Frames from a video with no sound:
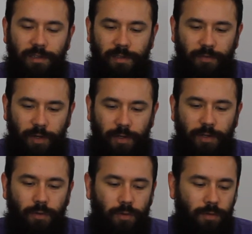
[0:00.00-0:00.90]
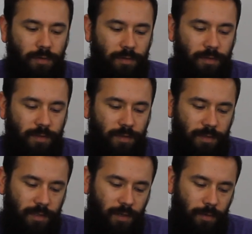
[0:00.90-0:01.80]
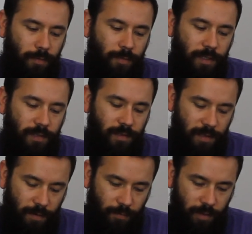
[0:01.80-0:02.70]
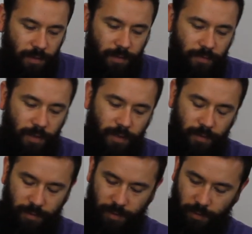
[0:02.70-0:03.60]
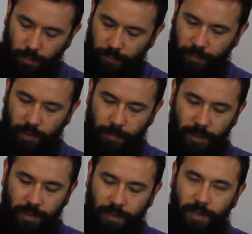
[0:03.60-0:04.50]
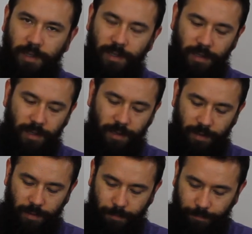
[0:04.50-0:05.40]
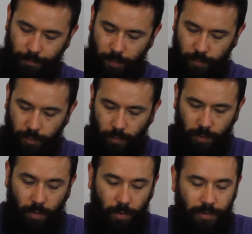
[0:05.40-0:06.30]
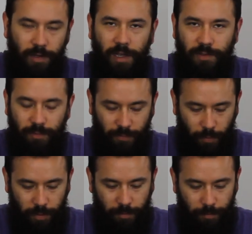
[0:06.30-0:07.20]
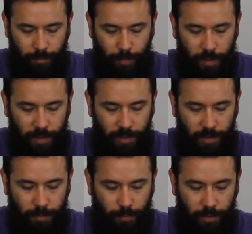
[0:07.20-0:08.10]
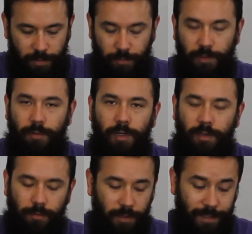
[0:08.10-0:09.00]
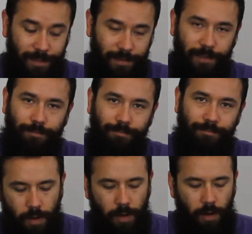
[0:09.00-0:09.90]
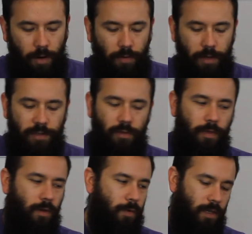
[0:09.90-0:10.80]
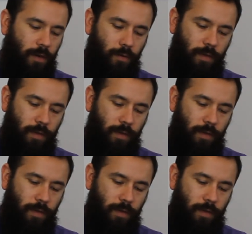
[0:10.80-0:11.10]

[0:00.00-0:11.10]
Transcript: It's very cool. So this is definitely a very, very cool filament. You do want a hardened nozzle for it, but it prints really well, really easy. Alright, so there we go.